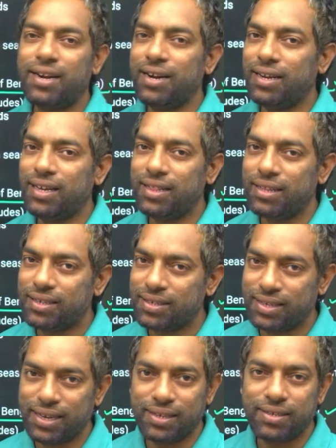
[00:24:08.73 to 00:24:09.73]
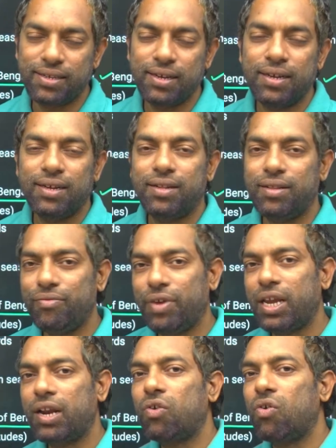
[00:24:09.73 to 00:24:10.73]
in these seas, we
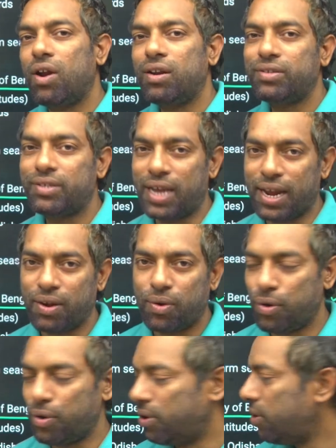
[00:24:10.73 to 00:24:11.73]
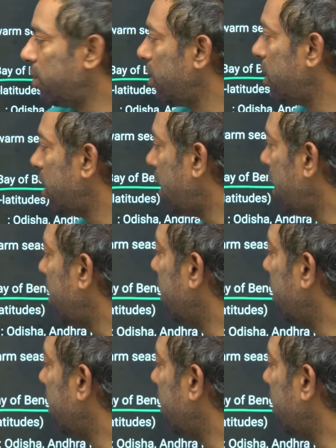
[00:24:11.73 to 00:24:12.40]
can call cyclone. And